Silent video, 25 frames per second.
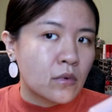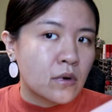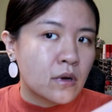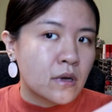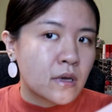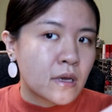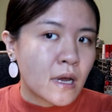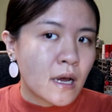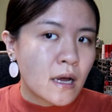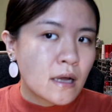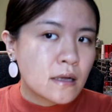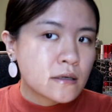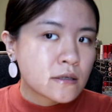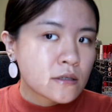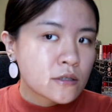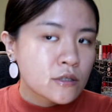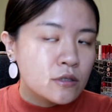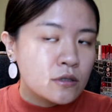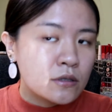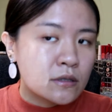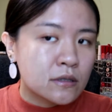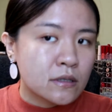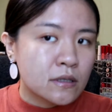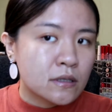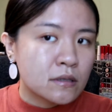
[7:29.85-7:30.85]
It
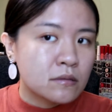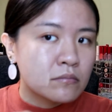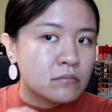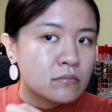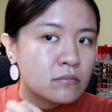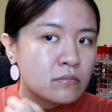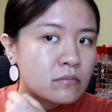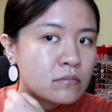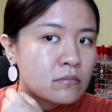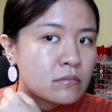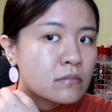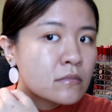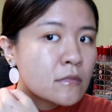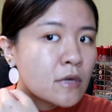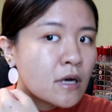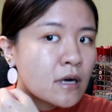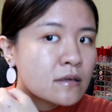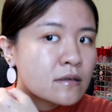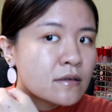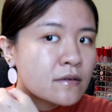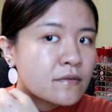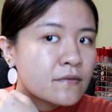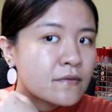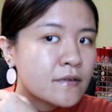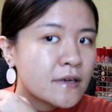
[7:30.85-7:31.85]
actually,
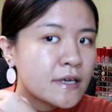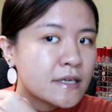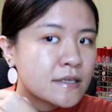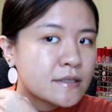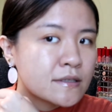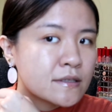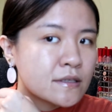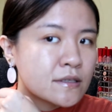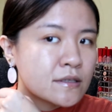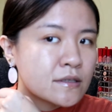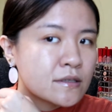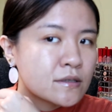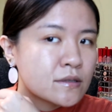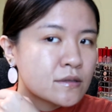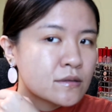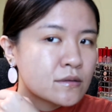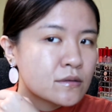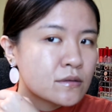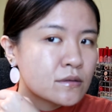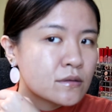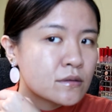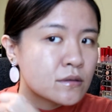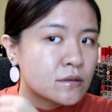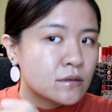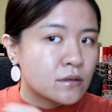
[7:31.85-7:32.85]
on the face, is
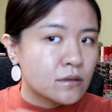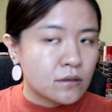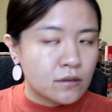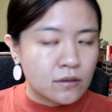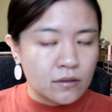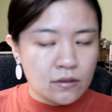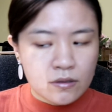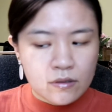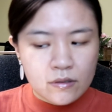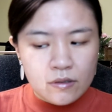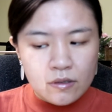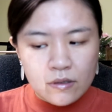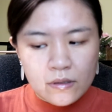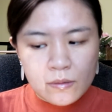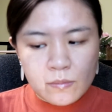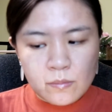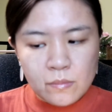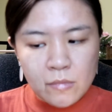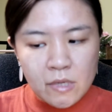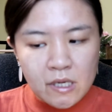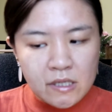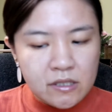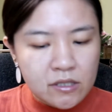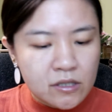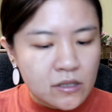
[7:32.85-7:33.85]

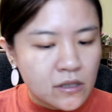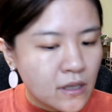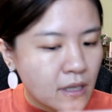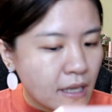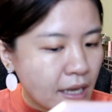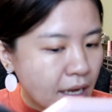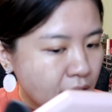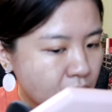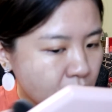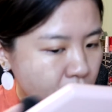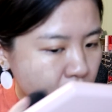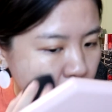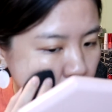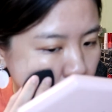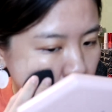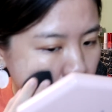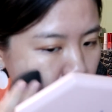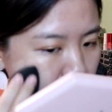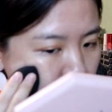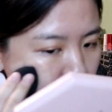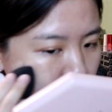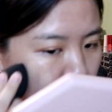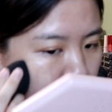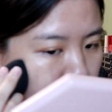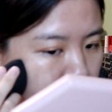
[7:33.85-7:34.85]
much lighter
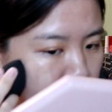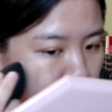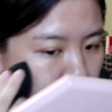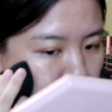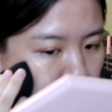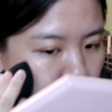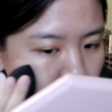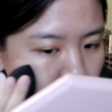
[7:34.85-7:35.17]
than